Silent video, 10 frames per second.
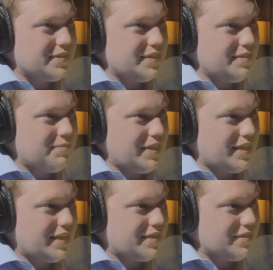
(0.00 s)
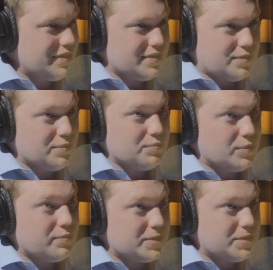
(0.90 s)
be kind of, the Cold
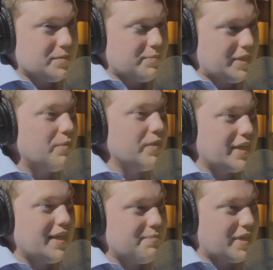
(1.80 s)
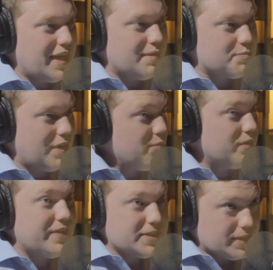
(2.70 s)
War would still be going on, perhaps, probably
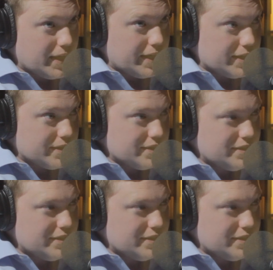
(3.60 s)
would have escalated.